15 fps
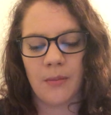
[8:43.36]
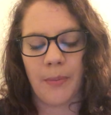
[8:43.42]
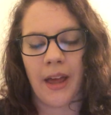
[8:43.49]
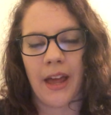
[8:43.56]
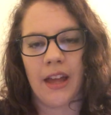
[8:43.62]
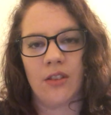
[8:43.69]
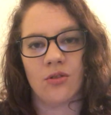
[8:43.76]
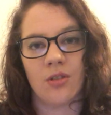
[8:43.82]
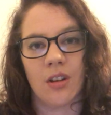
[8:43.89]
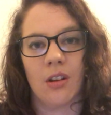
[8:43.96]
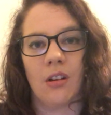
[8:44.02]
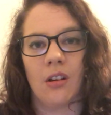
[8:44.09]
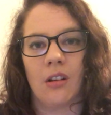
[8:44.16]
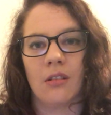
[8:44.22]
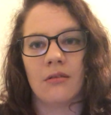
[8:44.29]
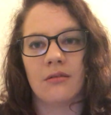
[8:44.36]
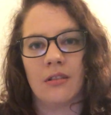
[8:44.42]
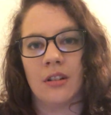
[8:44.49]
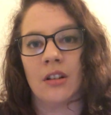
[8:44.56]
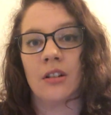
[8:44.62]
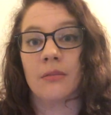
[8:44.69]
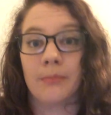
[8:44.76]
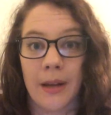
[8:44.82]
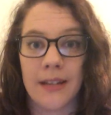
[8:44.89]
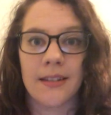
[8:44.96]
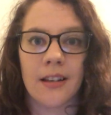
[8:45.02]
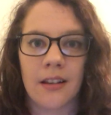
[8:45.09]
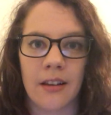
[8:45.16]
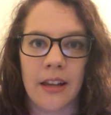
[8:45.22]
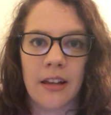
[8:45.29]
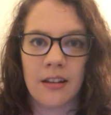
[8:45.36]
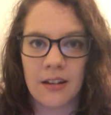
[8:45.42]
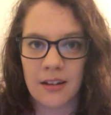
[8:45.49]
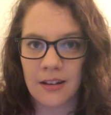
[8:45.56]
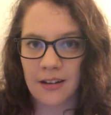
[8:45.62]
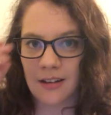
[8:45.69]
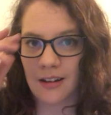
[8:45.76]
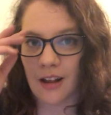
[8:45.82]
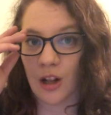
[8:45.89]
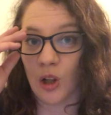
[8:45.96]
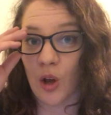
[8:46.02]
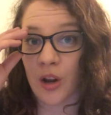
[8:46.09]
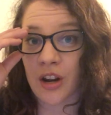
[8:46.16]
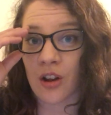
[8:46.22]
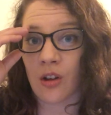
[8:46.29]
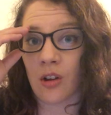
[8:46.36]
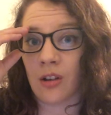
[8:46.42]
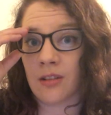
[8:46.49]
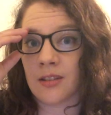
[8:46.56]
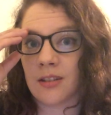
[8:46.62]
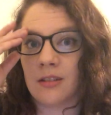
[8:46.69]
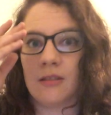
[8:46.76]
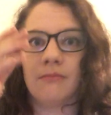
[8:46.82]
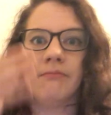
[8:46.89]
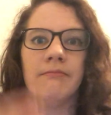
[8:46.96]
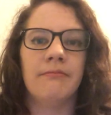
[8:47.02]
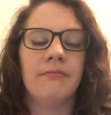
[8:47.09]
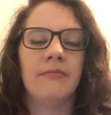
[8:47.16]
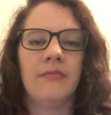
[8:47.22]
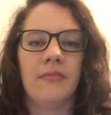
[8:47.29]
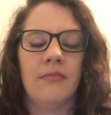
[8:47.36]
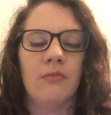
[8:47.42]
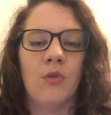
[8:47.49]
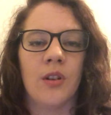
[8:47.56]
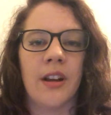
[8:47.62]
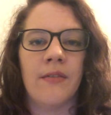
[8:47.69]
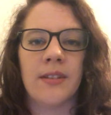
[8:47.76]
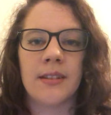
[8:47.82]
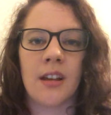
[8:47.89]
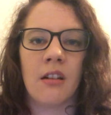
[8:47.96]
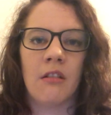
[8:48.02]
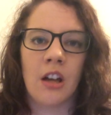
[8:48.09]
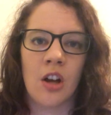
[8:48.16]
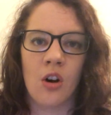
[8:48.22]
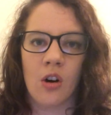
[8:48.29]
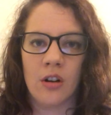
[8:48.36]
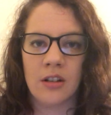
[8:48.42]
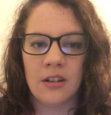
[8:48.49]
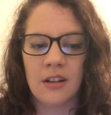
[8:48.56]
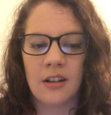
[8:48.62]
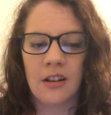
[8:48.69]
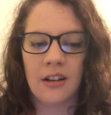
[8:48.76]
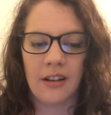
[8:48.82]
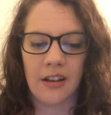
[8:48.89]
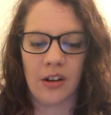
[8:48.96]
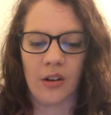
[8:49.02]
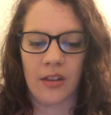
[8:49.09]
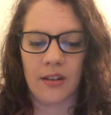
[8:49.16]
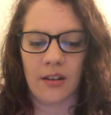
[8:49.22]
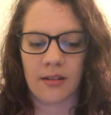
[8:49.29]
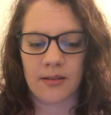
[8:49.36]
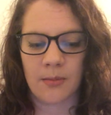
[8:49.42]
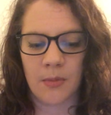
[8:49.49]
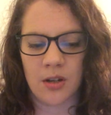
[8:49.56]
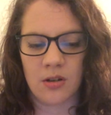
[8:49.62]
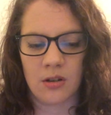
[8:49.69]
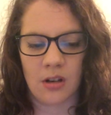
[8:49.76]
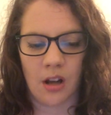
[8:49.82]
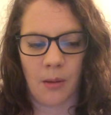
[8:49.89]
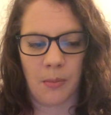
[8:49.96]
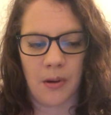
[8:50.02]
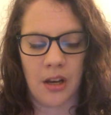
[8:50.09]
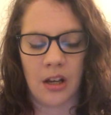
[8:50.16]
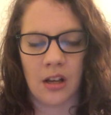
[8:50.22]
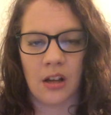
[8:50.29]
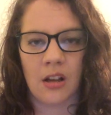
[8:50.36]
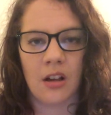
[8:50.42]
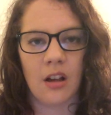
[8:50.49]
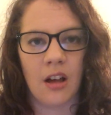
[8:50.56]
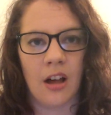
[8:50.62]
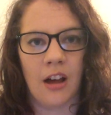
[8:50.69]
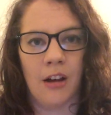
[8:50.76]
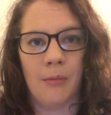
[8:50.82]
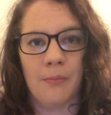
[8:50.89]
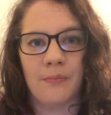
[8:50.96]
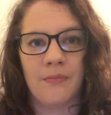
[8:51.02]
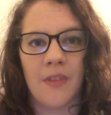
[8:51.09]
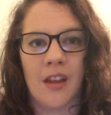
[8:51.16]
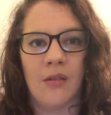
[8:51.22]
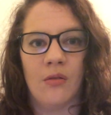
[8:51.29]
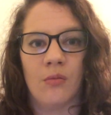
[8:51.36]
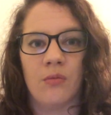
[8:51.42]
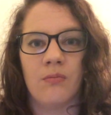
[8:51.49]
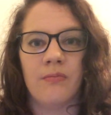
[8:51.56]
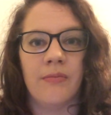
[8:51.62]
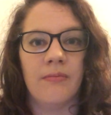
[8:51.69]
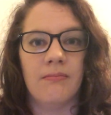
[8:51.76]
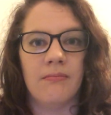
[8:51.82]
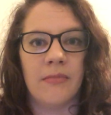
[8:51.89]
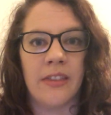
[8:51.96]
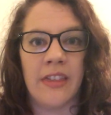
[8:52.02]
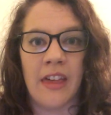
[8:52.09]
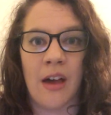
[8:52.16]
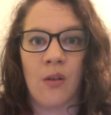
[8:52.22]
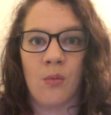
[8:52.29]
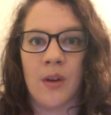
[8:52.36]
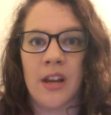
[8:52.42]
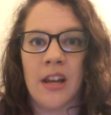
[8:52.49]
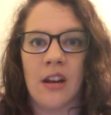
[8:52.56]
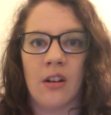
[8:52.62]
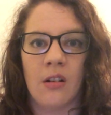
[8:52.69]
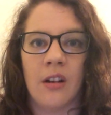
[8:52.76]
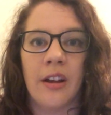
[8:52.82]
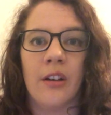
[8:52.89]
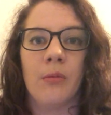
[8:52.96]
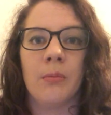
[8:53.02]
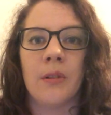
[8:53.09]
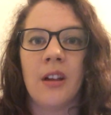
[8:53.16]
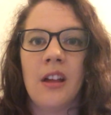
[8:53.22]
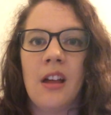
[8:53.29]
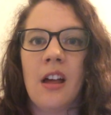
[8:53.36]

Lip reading: page to her, you know, basically alerting her to whatever's going on, you know, the decimation happening, and that we need her help.